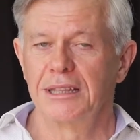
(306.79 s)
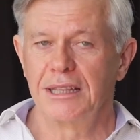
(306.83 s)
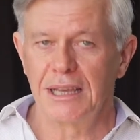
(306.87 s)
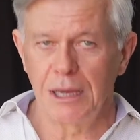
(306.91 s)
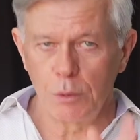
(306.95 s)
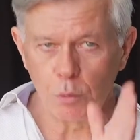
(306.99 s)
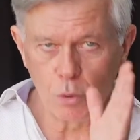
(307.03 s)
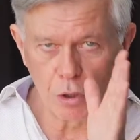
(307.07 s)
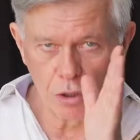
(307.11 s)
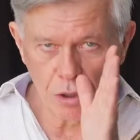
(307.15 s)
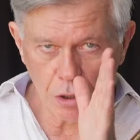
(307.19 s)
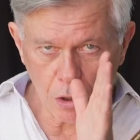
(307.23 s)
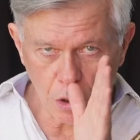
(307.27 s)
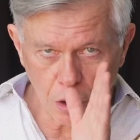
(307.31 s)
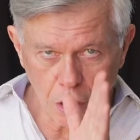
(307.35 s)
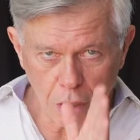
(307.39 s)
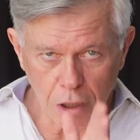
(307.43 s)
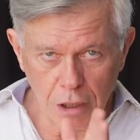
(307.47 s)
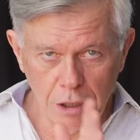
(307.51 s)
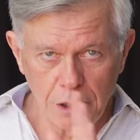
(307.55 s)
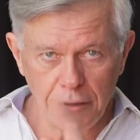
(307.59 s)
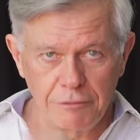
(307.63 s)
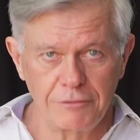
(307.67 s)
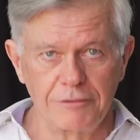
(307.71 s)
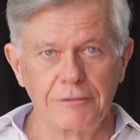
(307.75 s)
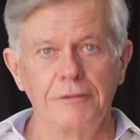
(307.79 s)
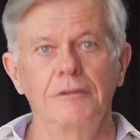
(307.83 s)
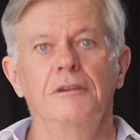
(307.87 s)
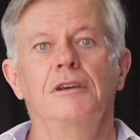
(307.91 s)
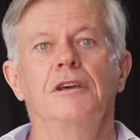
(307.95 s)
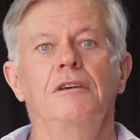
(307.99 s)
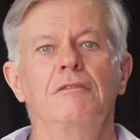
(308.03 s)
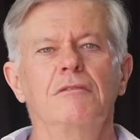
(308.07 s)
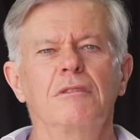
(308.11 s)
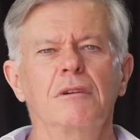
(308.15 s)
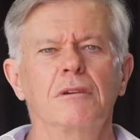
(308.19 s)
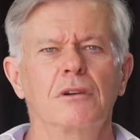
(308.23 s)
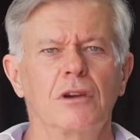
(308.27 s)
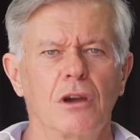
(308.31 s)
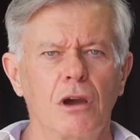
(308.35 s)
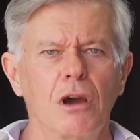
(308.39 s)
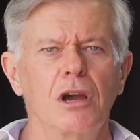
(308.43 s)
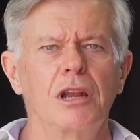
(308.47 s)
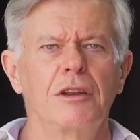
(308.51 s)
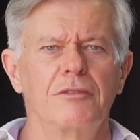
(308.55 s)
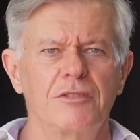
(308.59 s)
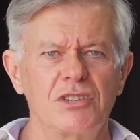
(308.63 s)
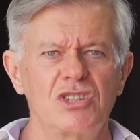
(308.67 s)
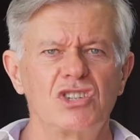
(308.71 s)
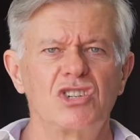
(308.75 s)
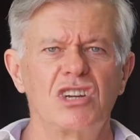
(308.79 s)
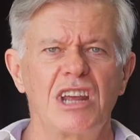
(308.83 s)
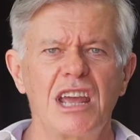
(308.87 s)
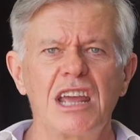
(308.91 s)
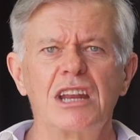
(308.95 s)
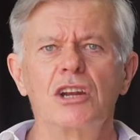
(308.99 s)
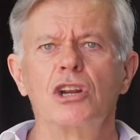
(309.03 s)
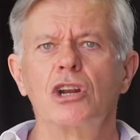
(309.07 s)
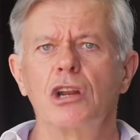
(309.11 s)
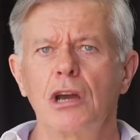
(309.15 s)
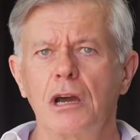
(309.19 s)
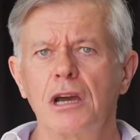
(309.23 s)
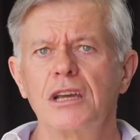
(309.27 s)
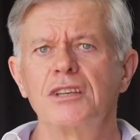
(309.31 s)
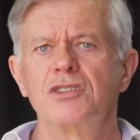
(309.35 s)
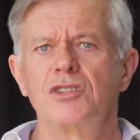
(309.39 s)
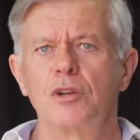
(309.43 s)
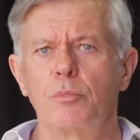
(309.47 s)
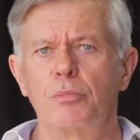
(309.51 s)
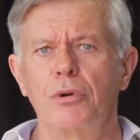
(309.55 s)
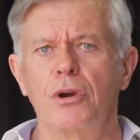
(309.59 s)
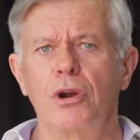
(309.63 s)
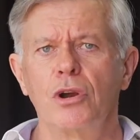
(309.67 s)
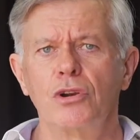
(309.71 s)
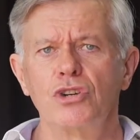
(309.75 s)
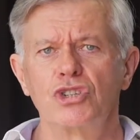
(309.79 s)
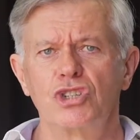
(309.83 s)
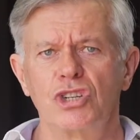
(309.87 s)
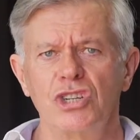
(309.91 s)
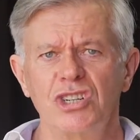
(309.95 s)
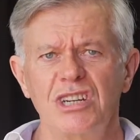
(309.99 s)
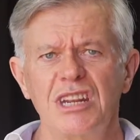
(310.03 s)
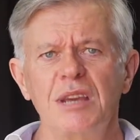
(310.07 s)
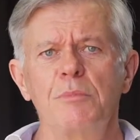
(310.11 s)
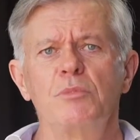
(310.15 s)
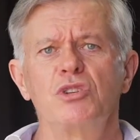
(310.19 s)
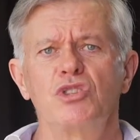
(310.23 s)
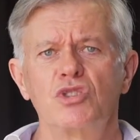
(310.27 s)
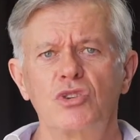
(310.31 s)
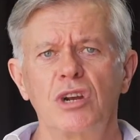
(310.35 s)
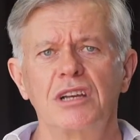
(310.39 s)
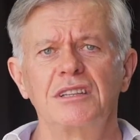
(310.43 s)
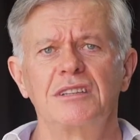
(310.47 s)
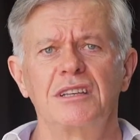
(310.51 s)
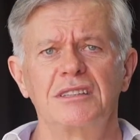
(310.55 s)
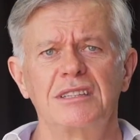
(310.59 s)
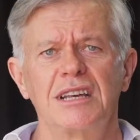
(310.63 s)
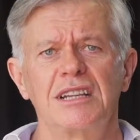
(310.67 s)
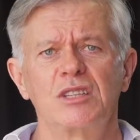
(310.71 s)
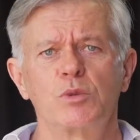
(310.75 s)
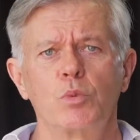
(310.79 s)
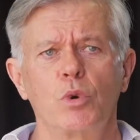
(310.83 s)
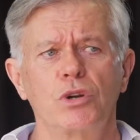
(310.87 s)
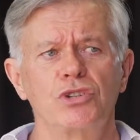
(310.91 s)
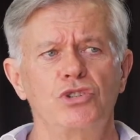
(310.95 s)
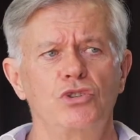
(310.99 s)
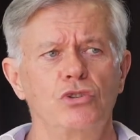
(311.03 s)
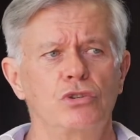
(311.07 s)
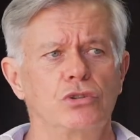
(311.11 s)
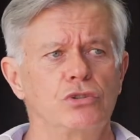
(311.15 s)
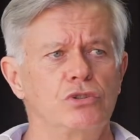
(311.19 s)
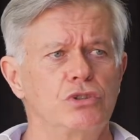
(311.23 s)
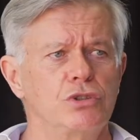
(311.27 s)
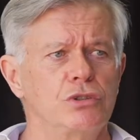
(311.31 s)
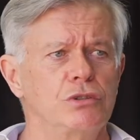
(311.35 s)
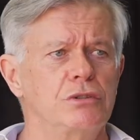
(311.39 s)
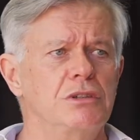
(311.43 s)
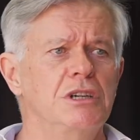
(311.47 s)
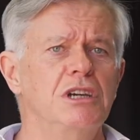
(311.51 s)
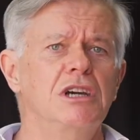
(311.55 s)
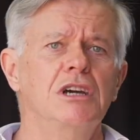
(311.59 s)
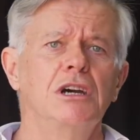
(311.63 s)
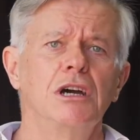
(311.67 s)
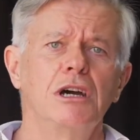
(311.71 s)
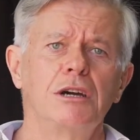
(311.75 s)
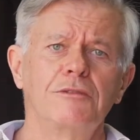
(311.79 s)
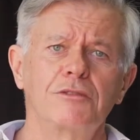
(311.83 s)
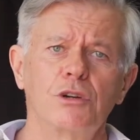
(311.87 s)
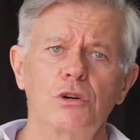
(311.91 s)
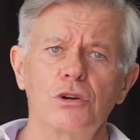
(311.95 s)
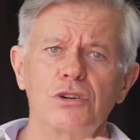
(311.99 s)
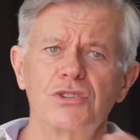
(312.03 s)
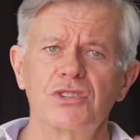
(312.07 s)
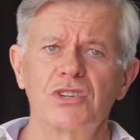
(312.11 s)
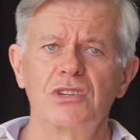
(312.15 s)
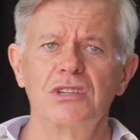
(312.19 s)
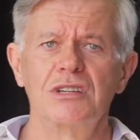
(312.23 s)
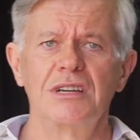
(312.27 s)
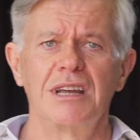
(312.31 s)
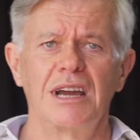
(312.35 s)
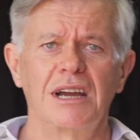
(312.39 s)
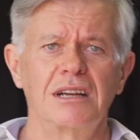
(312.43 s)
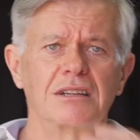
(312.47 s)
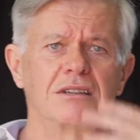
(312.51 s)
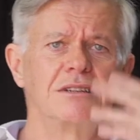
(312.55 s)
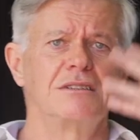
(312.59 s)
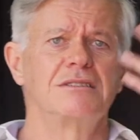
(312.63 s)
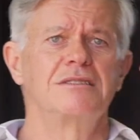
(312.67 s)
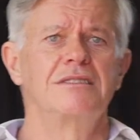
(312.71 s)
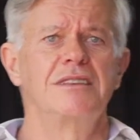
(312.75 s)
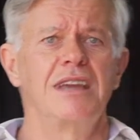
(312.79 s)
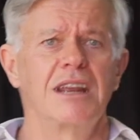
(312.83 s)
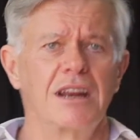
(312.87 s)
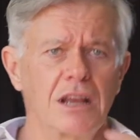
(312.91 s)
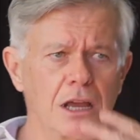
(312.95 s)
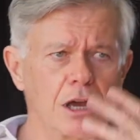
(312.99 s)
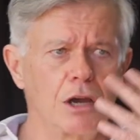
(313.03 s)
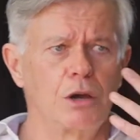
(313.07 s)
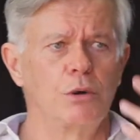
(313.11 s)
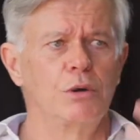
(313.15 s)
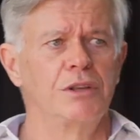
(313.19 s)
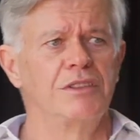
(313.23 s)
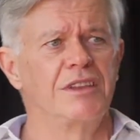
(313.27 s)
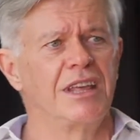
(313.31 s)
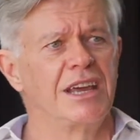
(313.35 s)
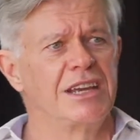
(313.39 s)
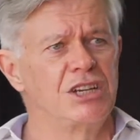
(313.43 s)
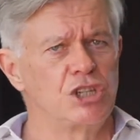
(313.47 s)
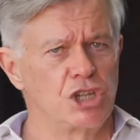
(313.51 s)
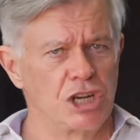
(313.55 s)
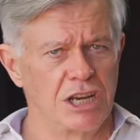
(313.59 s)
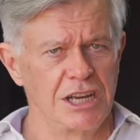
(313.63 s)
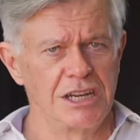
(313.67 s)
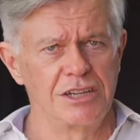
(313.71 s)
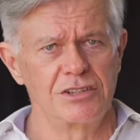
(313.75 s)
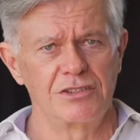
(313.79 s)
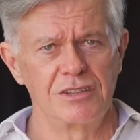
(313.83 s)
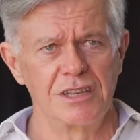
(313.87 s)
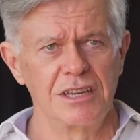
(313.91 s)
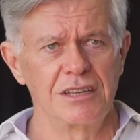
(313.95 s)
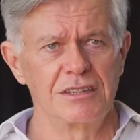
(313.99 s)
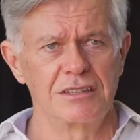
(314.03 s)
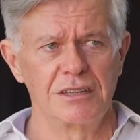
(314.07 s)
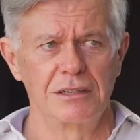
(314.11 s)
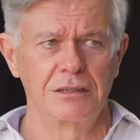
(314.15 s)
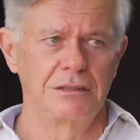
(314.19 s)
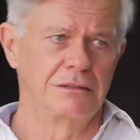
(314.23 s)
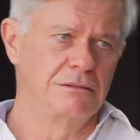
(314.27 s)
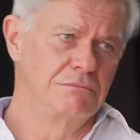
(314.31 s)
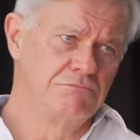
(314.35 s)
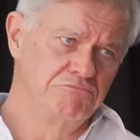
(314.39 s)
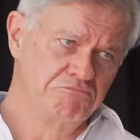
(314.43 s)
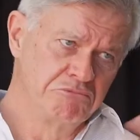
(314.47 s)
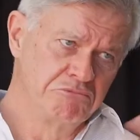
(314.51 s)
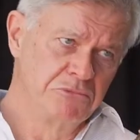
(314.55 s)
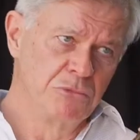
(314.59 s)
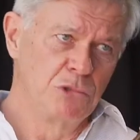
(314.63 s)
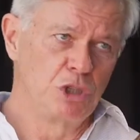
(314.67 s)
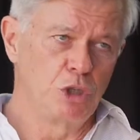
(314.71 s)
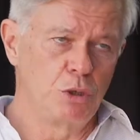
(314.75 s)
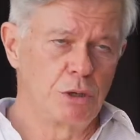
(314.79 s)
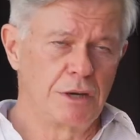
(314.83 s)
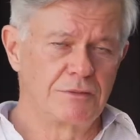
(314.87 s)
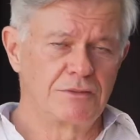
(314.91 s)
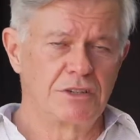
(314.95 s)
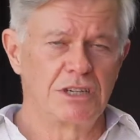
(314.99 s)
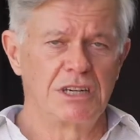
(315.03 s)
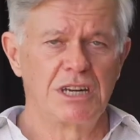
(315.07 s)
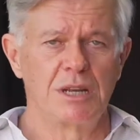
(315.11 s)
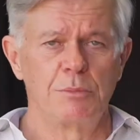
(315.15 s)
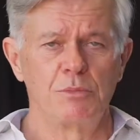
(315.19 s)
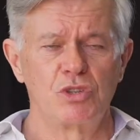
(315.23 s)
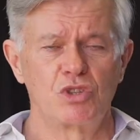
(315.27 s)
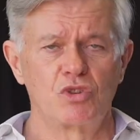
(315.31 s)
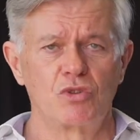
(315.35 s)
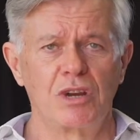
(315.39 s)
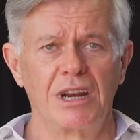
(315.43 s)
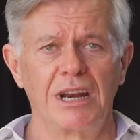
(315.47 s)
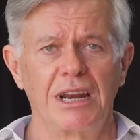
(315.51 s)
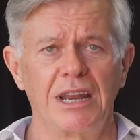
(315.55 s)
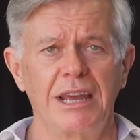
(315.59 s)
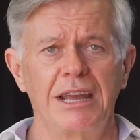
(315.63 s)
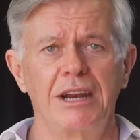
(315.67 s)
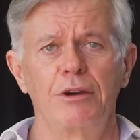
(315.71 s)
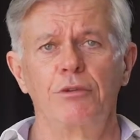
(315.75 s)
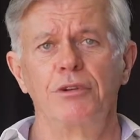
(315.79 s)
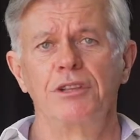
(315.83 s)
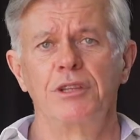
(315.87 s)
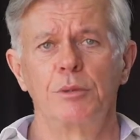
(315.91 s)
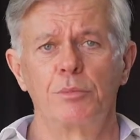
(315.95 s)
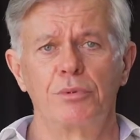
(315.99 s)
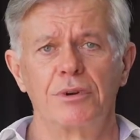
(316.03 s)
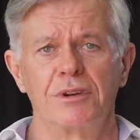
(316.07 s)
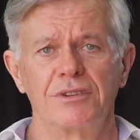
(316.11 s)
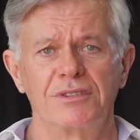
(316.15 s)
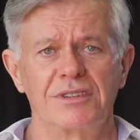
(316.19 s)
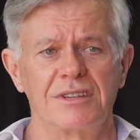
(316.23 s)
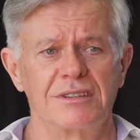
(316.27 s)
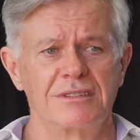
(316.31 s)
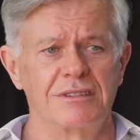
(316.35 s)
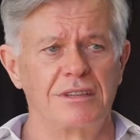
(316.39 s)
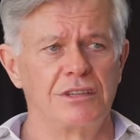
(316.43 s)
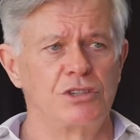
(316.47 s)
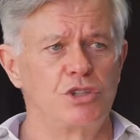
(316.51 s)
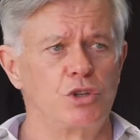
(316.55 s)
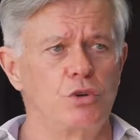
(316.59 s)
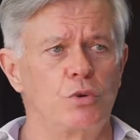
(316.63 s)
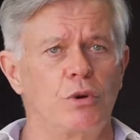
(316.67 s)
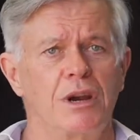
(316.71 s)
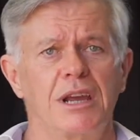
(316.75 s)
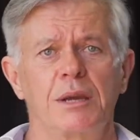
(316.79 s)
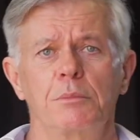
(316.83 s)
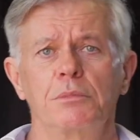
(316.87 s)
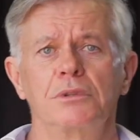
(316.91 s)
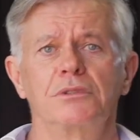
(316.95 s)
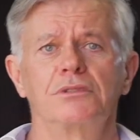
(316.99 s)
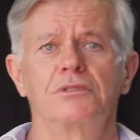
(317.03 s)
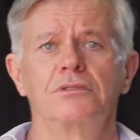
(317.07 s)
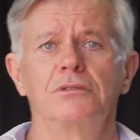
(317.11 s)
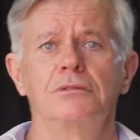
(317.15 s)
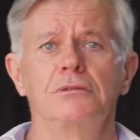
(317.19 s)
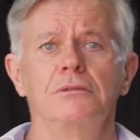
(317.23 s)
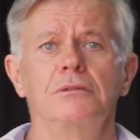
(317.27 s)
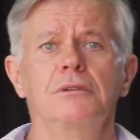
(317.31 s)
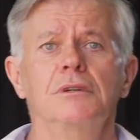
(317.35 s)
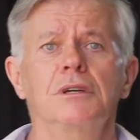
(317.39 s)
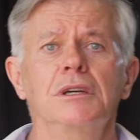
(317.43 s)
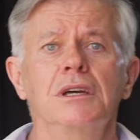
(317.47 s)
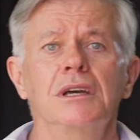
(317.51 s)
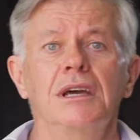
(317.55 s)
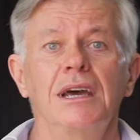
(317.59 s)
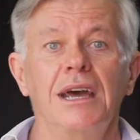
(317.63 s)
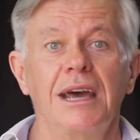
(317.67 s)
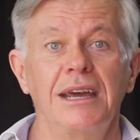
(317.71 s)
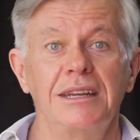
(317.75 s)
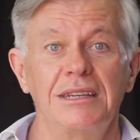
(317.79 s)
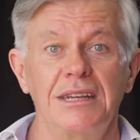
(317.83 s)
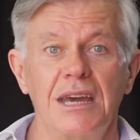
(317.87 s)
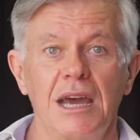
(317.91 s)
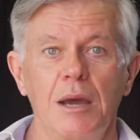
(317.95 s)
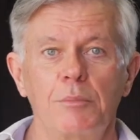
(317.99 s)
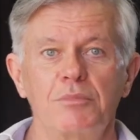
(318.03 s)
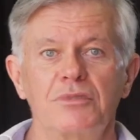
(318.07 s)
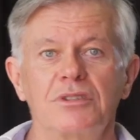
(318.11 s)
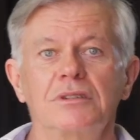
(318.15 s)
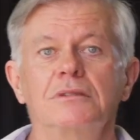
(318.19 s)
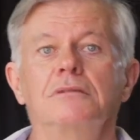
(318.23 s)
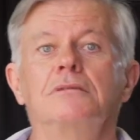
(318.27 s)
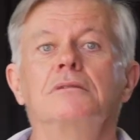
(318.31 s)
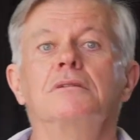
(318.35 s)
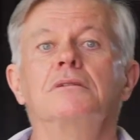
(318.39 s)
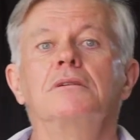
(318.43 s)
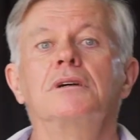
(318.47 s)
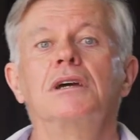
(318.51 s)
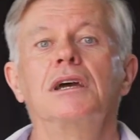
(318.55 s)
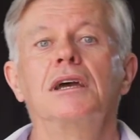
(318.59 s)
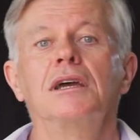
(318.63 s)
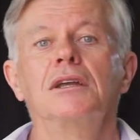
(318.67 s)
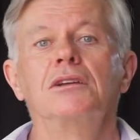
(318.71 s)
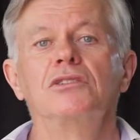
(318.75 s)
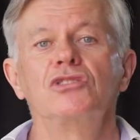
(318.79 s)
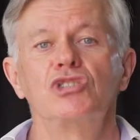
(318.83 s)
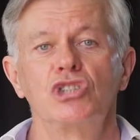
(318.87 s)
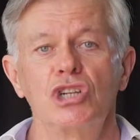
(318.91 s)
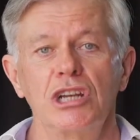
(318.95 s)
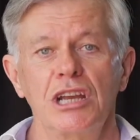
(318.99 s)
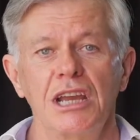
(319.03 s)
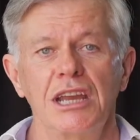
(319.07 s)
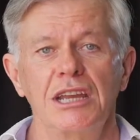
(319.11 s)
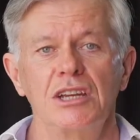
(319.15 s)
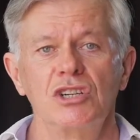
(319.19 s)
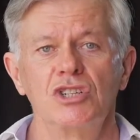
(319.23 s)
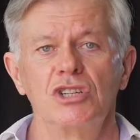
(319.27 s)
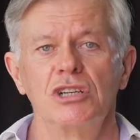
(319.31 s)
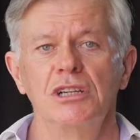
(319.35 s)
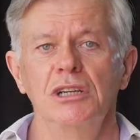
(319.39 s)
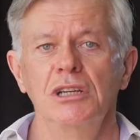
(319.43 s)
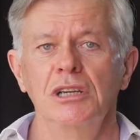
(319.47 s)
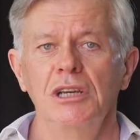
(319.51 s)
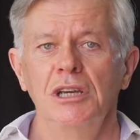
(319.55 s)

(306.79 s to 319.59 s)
They want a kind of a standardised approach to demonstrate that that's what you can do. Of course, conductors then go and they change things, and you have to demonstrate later in the process that you're able to adapt and change.